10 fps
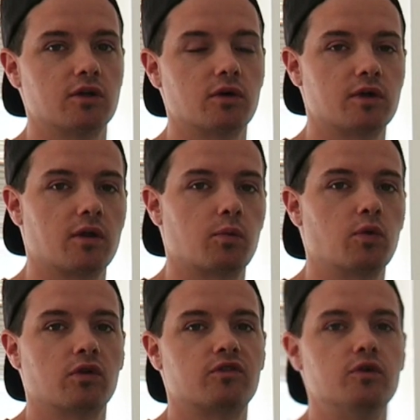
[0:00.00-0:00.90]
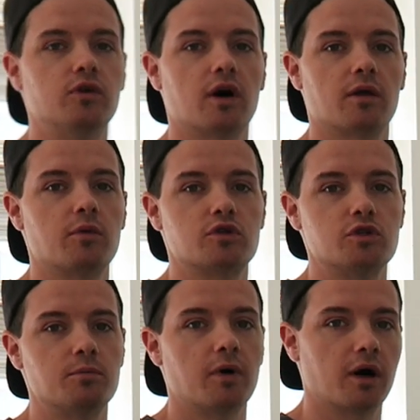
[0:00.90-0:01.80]
You go down the world food aisle at
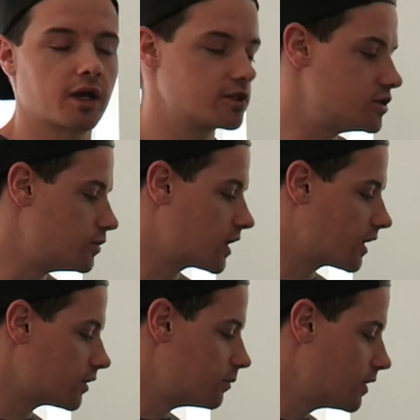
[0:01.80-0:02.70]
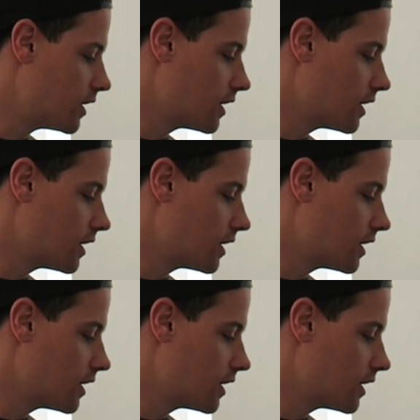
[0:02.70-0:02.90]
most supermarkets and you can get them.